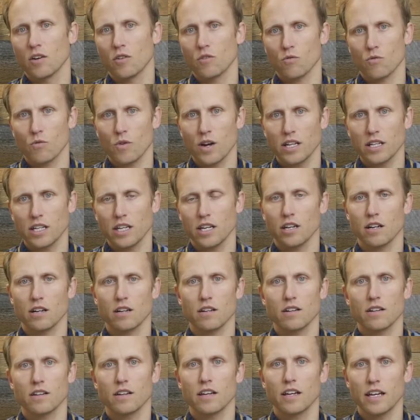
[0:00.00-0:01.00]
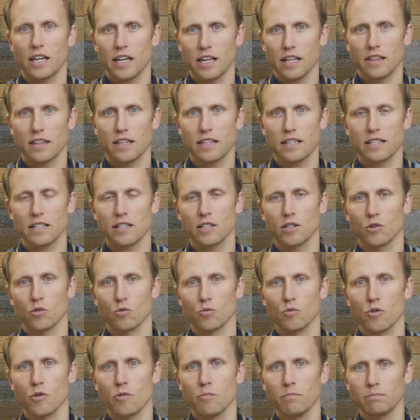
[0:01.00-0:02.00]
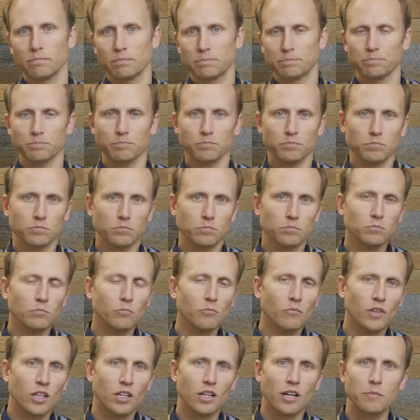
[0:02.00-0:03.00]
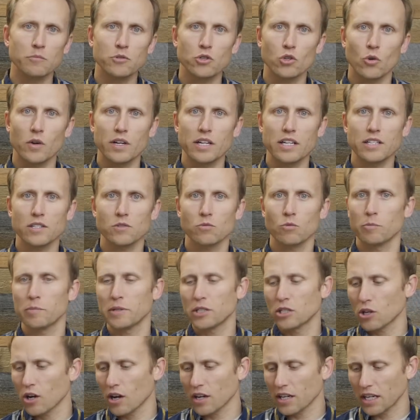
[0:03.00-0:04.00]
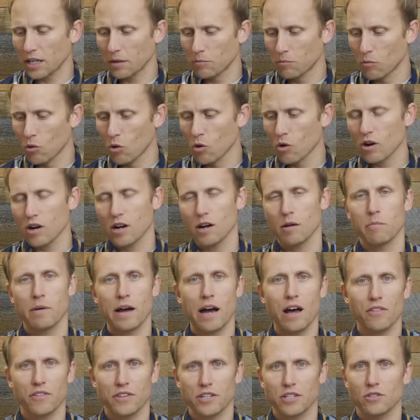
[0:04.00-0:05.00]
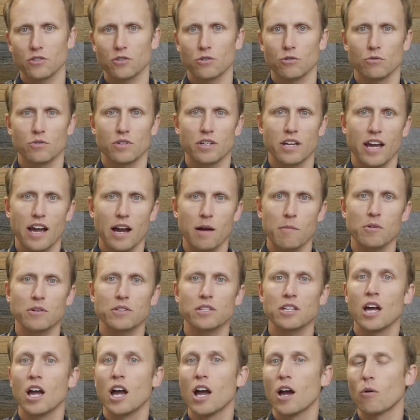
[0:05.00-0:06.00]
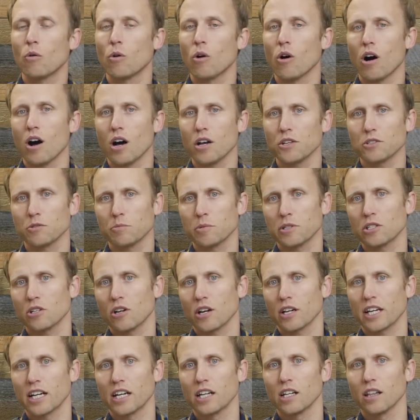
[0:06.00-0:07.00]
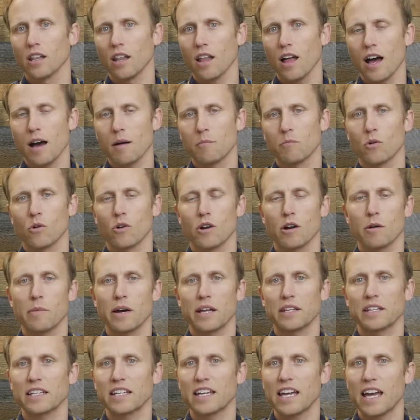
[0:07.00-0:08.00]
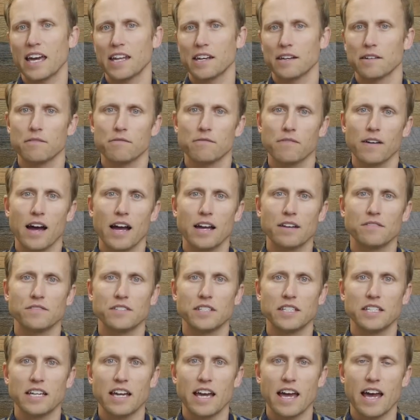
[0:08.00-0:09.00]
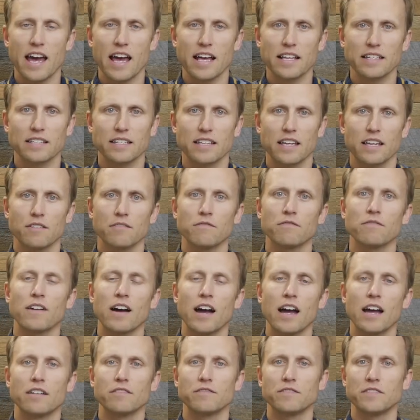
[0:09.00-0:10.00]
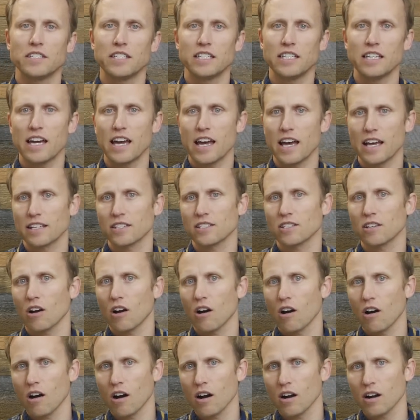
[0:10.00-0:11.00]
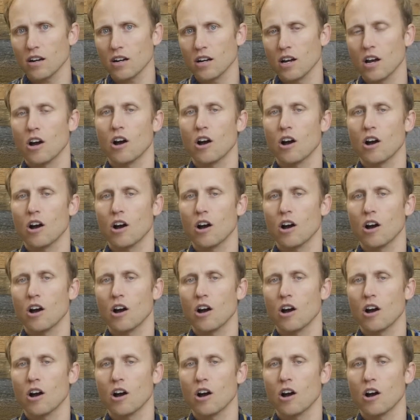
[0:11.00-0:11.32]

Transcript: right here in this little room. Come join us. We'll be talking more about these two cameras. We'll also be talking a lot more about the Canon 5DS and 5DSR,